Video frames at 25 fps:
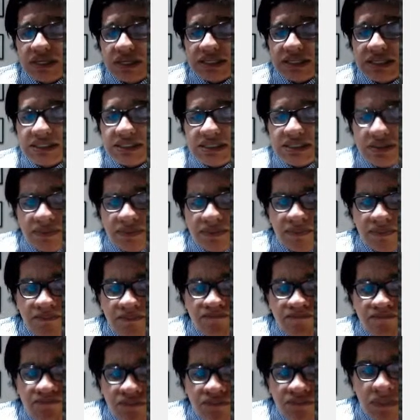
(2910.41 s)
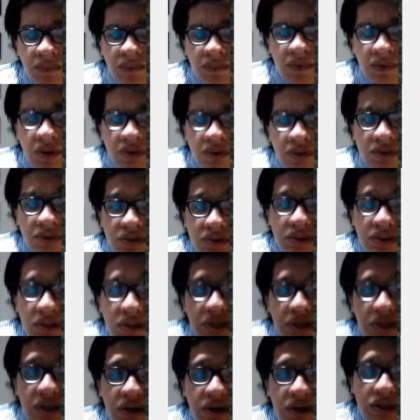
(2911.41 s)
Whigs.
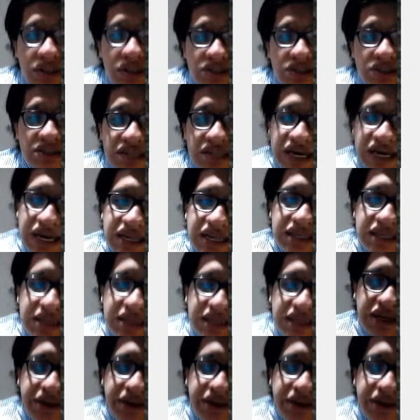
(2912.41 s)
Uh, it's not in